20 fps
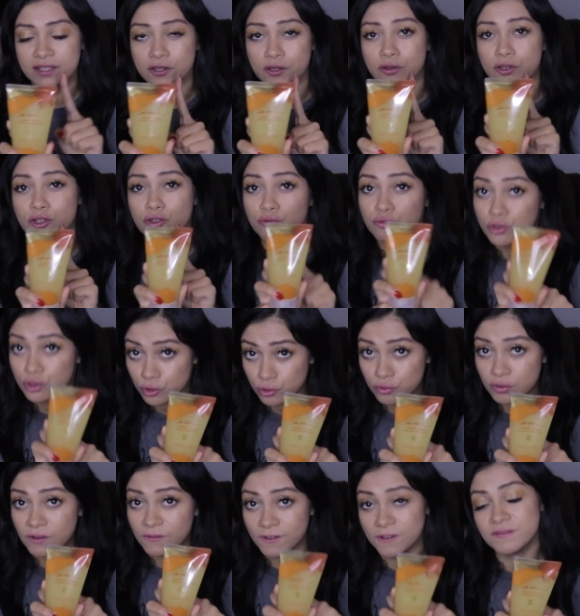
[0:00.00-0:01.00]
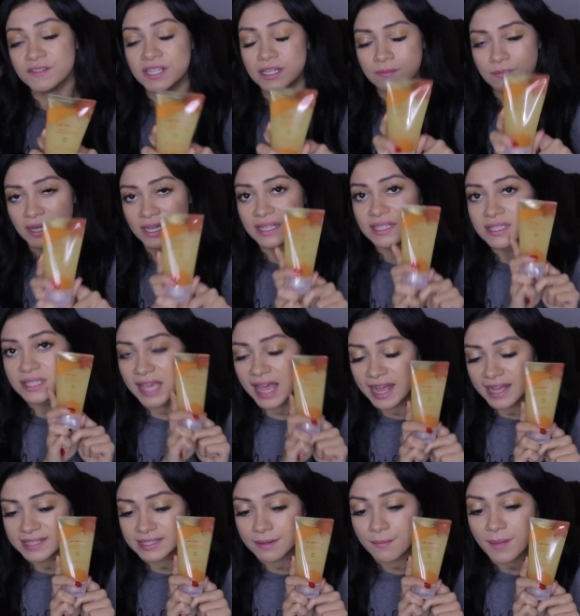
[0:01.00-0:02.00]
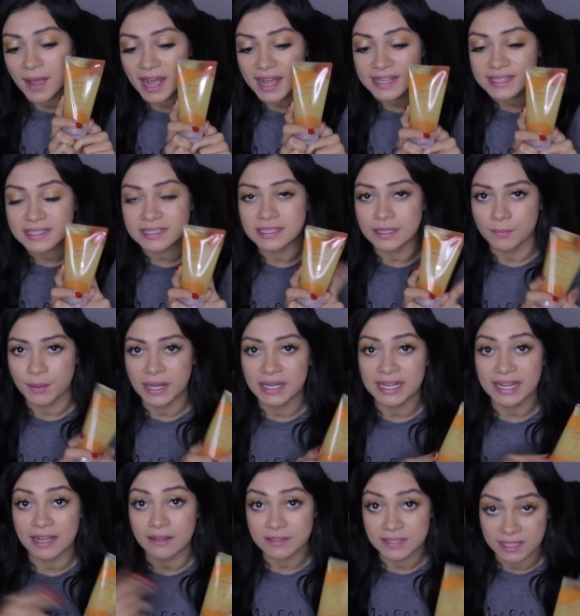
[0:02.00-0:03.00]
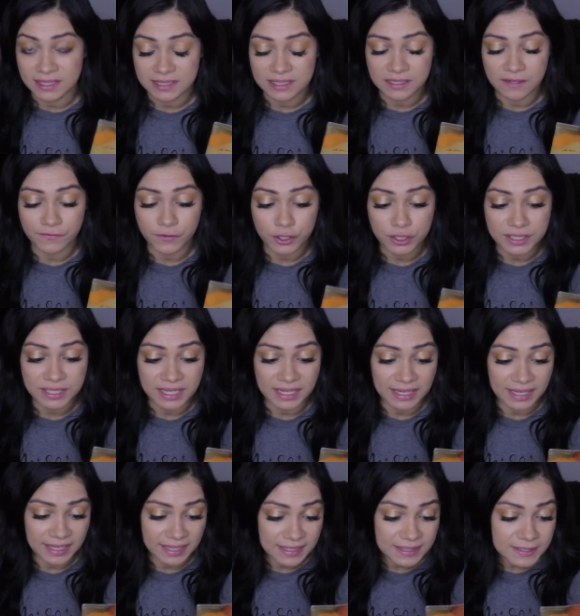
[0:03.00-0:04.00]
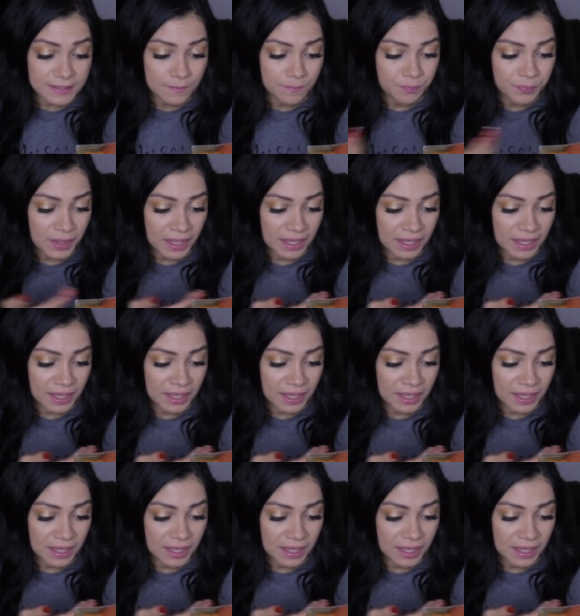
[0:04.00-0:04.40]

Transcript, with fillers: So you can do 2 to 15 minutes as a mask, depending how sensitive your skin is.